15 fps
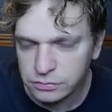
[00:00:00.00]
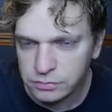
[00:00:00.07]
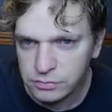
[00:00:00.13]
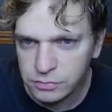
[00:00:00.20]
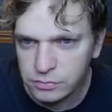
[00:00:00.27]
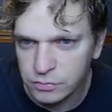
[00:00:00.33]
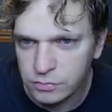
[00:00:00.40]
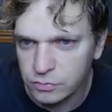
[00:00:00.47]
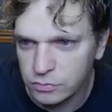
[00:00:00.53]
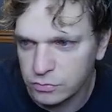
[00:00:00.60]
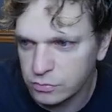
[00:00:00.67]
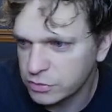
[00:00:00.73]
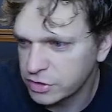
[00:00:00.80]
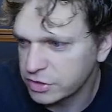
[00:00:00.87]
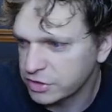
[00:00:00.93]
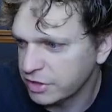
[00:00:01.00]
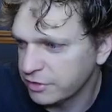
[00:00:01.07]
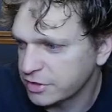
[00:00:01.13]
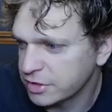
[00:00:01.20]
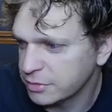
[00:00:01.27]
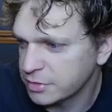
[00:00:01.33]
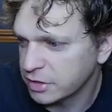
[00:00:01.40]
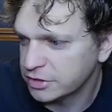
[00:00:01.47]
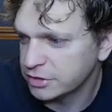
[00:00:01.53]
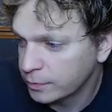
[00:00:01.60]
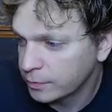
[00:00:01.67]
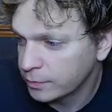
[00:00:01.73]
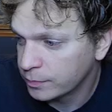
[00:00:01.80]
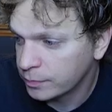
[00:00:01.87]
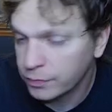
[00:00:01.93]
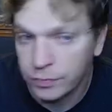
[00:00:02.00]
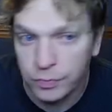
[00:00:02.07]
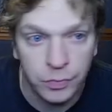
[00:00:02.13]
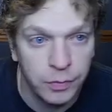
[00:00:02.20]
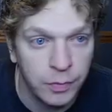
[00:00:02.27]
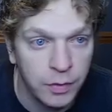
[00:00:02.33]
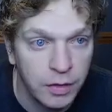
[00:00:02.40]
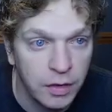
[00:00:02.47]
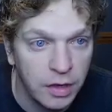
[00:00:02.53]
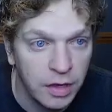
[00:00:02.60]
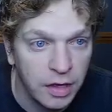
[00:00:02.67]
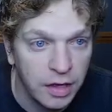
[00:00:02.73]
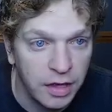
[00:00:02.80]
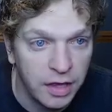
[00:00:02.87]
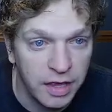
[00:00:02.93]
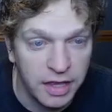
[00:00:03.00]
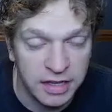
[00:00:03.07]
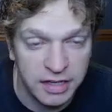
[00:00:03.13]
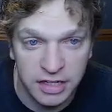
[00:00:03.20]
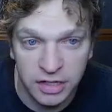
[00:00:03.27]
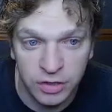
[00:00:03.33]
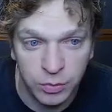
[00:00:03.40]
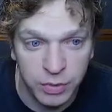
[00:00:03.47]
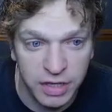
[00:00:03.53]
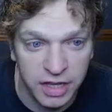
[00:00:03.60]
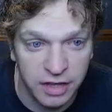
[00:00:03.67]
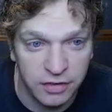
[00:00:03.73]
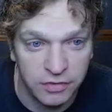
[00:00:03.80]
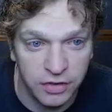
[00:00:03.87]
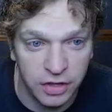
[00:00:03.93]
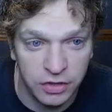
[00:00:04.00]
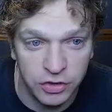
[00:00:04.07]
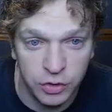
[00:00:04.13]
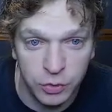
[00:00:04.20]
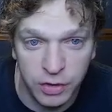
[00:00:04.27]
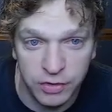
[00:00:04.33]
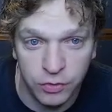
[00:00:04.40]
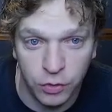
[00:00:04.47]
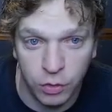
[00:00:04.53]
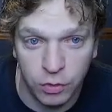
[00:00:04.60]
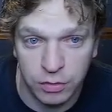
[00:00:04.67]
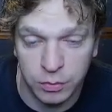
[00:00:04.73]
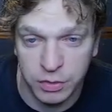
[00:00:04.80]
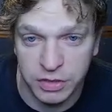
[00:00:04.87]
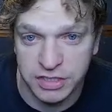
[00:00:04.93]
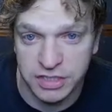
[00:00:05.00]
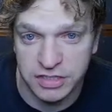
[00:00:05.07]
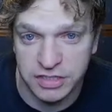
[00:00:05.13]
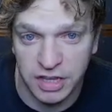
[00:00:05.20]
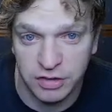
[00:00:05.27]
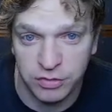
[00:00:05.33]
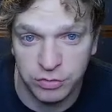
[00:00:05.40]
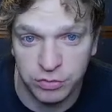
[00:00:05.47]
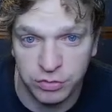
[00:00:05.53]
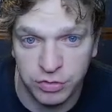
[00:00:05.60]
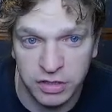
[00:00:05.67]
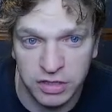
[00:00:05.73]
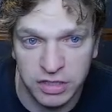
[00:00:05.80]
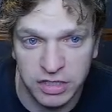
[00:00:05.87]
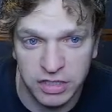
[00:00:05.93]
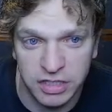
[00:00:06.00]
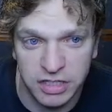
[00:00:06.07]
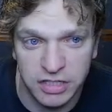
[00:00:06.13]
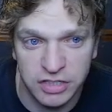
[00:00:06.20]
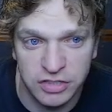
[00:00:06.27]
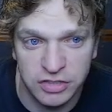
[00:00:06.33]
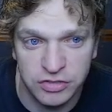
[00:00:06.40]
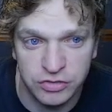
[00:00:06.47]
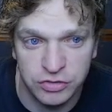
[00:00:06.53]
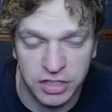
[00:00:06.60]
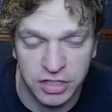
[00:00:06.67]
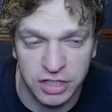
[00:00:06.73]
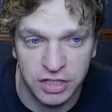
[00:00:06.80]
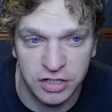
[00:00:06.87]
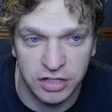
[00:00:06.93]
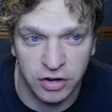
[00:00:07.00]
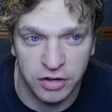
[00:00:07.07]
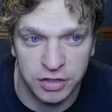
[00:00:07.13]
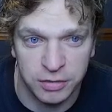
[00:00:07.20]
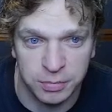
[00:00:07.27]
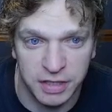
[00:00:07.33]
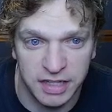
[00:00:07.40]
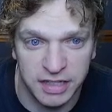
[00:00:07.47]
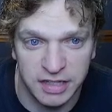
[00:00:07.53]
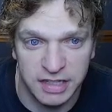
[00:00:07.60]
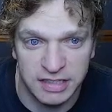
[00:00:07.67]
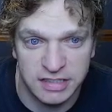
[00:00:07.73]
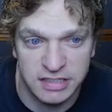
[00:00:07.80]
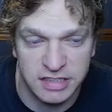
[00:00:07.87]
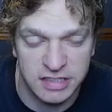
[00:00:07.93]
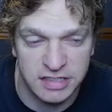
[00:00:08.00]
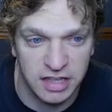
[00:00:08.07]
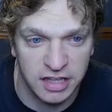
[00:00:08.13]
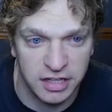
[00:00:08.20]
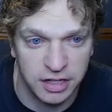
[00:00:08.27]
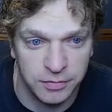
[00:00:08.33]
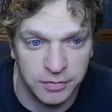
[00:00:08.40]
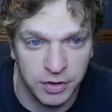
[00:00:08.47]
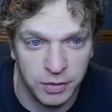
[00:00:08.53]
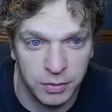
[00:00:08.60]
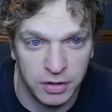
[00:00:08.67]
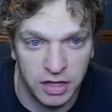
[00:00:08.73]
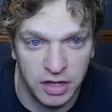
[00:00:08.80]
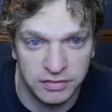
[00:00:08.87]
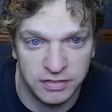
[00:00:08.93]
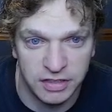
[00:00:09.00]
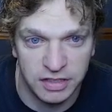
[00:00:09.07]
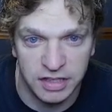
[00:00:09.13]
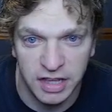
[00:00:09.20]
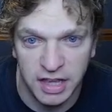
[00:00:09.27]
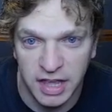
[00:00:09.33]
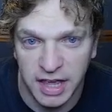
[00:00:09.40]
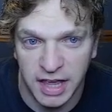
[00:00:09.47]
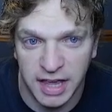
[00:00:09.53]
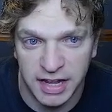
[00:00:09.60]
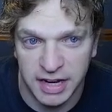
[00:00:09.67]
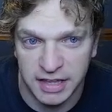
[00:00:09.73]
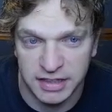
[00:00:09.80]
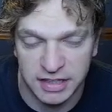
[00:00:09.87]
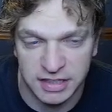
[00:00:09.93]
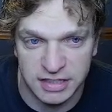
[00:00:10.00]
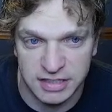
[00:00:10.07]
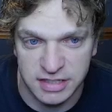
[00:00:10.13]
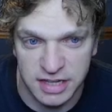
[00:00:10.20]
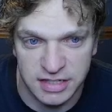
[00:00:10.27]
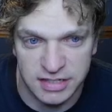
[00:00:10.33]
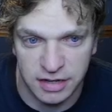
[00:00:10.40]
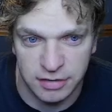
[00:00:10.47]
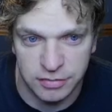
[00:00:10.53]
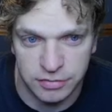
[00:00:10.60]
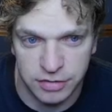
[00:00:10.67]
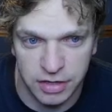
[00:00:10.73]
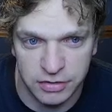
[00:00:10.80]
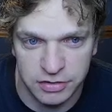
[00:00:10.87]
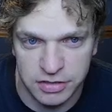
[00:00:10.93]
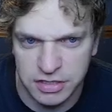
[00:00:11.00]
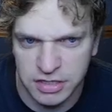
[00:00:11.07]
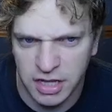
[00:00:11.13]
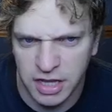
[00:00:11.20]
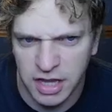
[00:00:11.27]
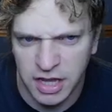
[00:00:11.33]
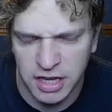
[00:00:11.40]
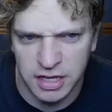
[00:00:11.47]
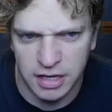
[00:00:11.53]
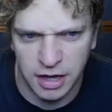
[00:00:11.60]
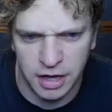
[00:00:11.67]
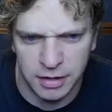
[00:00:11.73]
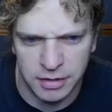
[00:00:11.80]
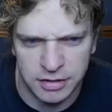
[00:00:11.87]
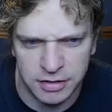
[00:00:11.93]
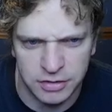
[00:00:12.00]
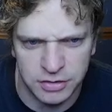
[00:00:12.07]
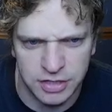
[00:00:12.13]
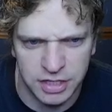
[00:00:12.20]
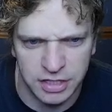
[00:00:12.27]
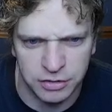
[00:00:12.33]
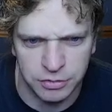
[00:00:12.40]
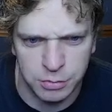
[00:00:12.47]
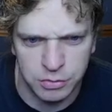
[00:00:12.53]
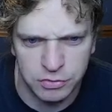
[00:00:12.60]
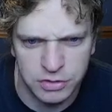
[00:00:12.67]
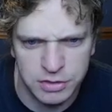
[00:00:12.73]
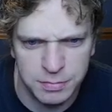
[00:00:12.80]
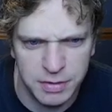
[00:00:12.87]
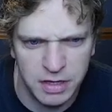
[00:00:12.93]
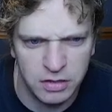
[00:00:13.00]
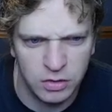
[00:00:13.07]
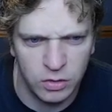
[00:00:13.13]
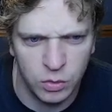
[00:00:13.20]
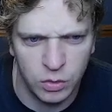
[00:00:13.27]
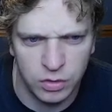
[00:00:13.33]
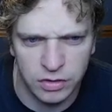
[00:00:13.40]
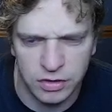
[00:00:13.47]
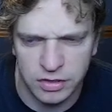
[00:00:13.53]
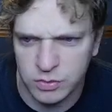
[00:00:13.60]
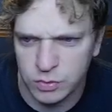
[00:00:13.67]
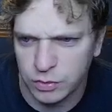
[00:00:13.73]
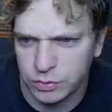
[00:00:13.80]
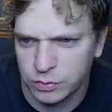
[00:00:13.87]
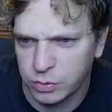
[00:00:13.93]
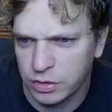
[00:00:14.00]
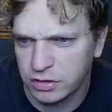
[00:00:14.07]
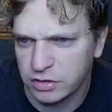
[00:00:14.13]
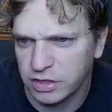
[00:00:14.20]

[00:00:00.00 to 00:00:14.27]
Just giving us some selection there. And here we have New Way Forward, which is a really tricky card to play. It just doesn't line up very well often, and I think in this case, I would rather just either take the removal spell or the Swiftwater Cliffs.